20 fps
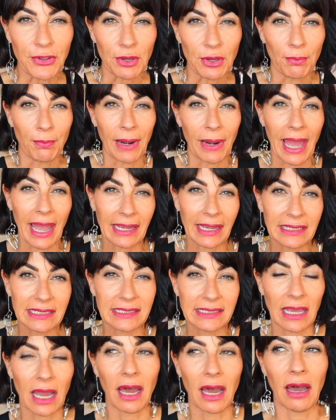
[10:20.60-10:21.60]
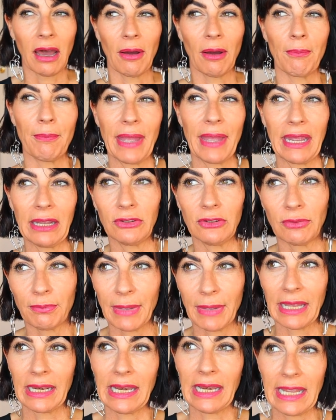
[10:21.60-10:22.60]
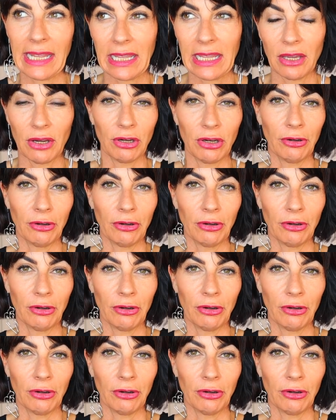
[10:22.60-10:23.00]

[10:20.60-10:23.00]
your blacks are made mainly